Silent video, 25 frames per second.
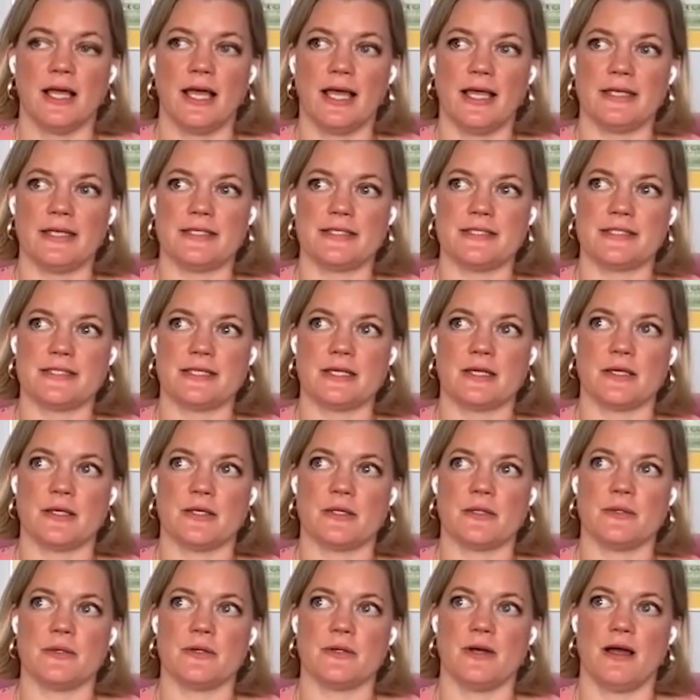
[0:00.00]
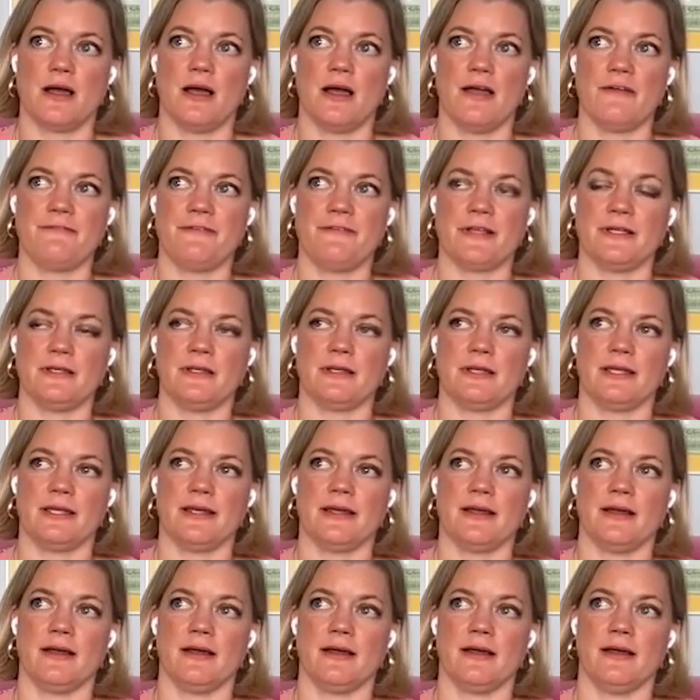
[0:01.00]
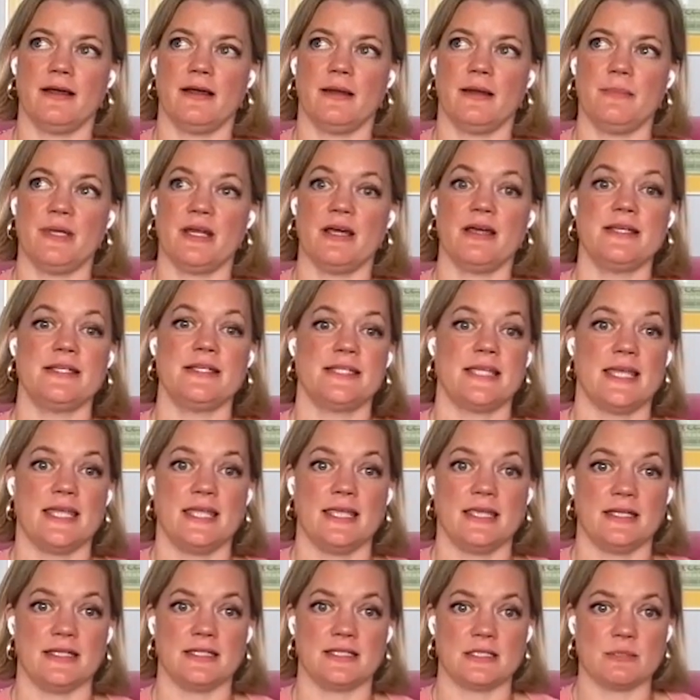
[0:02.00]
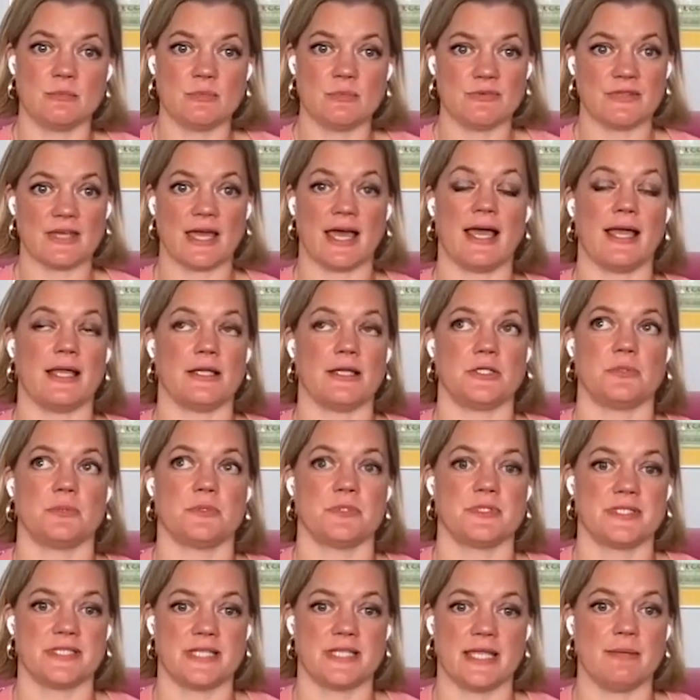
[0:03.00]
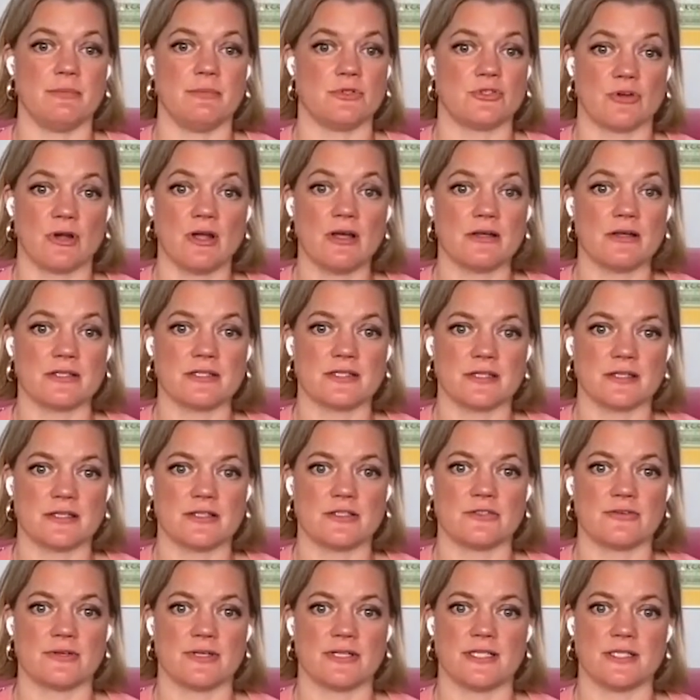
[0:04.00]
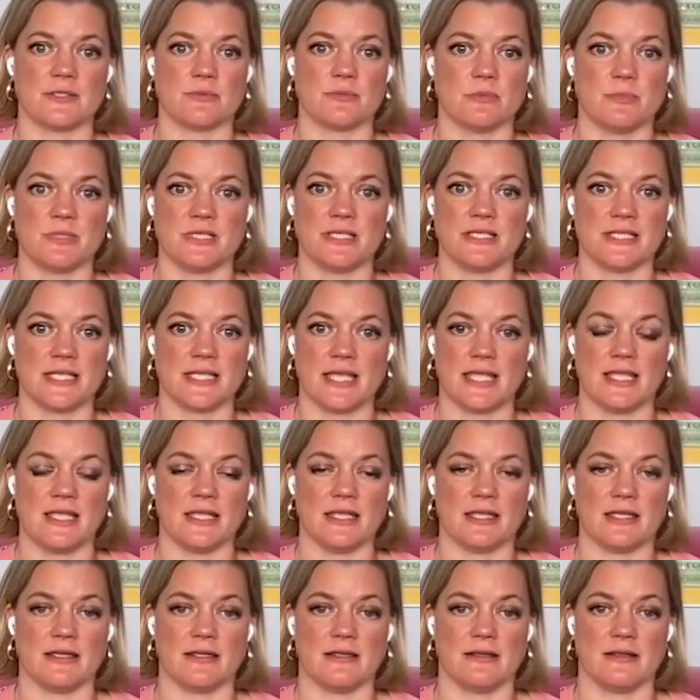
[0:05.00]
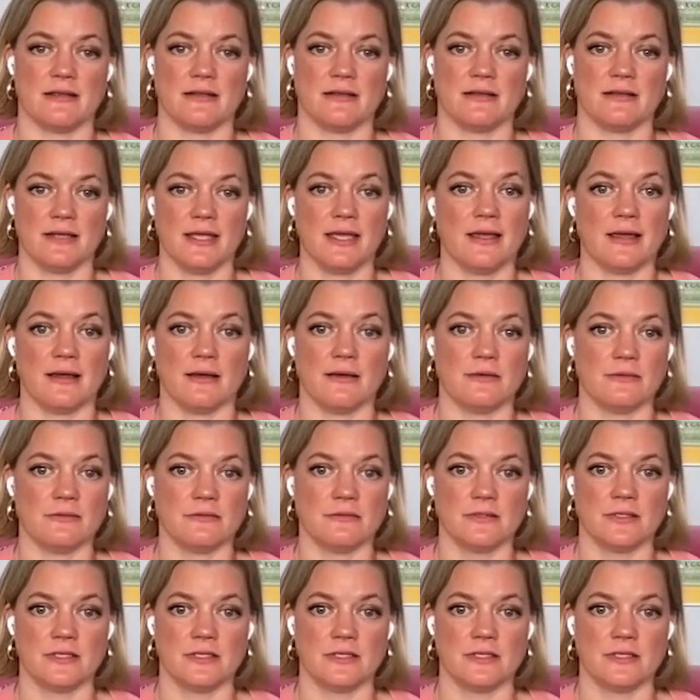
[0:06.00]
And so I felt like, I mean, I'd taken some of the actual same drugs that trans women take now.